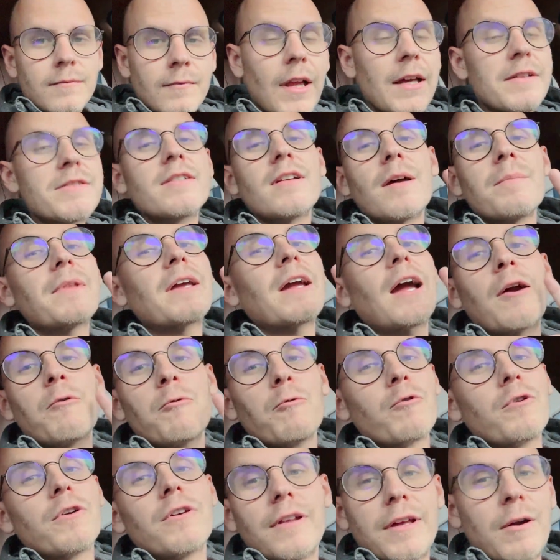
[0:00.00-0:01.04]
That's something I
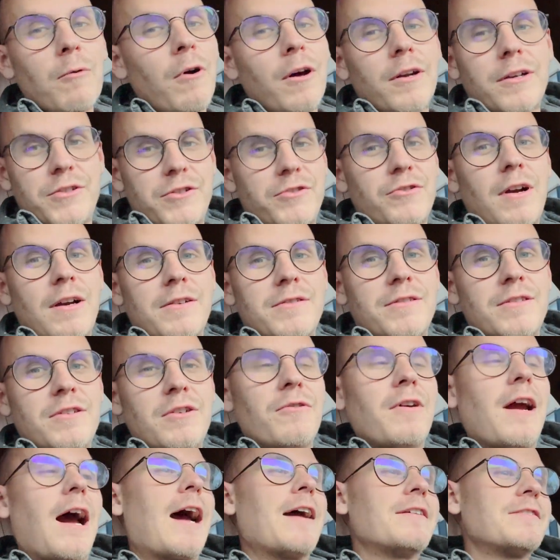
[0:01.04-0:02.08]
really want to stress to
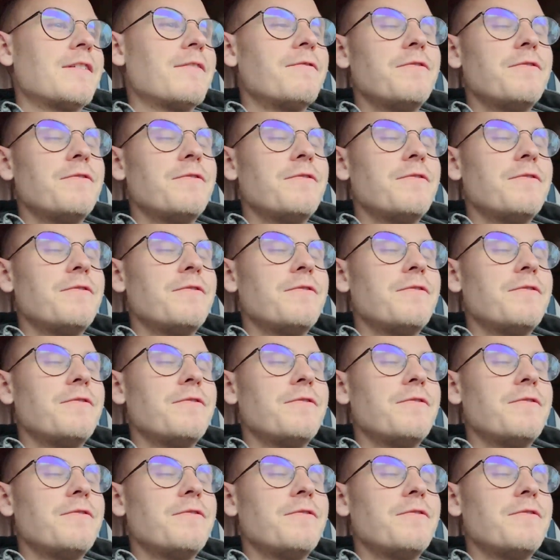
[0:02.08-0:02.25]
you guys.